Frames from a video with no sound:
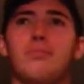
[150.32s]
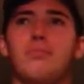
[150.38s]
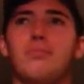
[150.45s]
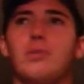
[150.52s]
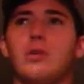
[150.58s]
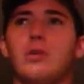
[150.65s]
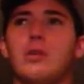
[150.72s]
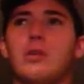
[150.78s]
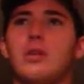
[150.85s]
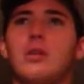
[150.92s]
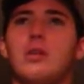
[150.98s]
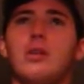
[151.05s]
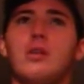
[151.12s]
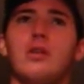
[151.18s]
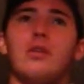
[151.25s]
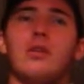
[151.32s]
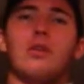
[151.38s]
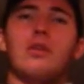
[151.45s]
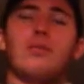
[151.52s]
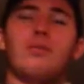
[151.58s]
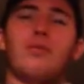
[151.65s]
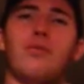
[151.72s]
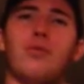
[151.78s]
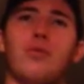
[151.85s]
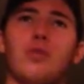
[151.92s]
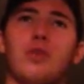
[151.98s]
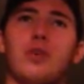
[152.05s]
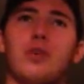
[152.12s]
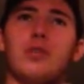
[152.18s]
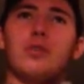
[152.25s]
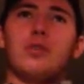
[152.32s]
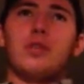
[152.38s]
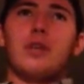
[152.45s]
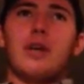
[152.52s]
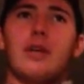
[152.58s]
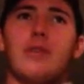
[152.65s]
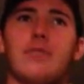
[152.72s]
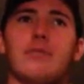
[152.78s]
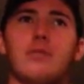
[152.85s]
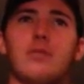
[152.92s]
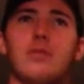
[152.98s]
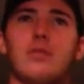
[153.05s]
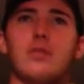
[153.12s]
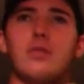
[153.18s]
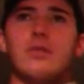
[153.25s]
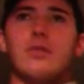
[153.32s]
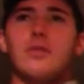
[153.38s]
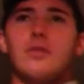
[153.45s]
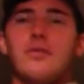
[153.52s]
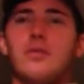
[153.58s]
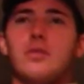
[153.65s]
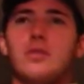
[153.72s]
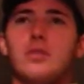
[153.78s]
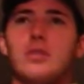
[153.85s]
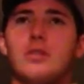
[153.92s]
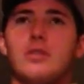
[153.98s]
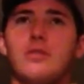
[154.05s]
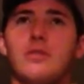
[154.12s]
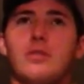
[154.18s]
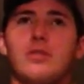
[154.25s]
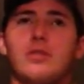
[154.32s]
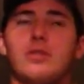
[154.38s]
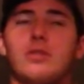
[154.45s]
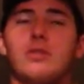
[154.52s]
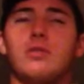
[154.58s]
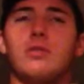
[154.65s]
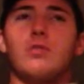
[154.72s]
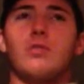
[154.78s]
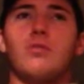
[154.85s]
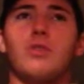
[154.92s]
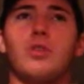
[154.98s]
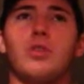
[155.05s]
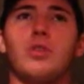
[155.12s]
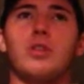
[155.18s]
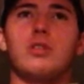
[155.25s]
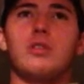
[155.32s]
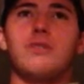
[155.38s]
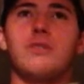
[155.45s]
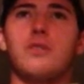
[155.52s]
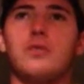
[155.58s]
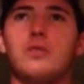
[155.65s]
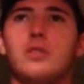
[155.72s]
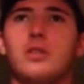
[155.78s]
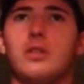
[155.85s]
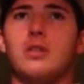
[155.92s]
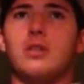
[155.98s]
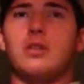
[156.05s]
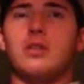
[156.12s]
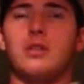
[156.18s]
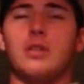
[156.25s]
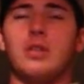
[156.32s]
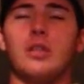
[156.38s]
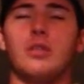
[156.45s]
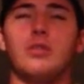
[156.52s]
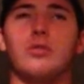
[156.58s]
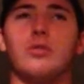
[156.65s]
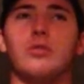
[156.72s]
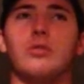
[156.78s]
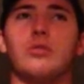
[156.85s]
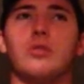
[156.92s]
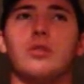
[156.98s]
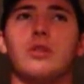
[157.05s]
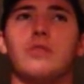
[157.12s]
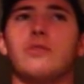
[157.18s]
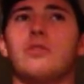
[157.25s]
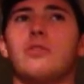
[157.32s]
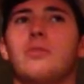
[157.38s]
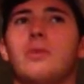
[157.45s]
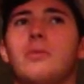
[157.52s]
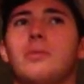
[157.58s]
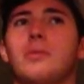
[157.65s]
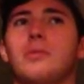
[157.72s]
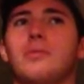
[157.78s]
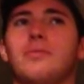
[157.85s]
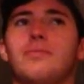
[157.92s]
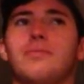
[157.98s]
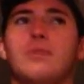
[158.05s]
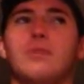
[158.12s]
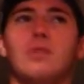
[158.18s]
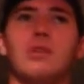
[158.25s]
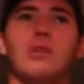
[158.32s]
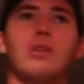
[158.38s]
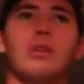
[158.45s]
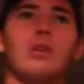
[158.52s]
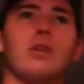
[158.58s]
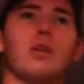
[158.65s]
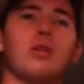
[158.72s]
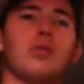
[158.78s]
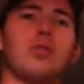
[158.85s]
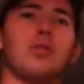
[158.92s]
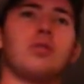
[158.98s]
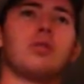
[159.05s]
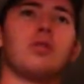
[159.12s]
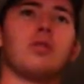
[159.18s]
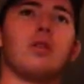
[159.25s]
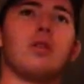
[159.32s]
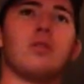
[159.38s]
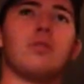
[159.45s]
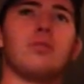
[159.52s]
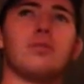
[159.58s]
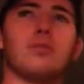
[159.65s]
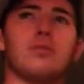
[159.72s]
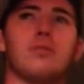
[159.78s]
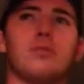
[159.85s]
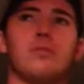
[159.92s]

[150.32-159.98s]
But before you go into that, first things first, when you get to the first tee, introduce yourself to the member, clean the clubs,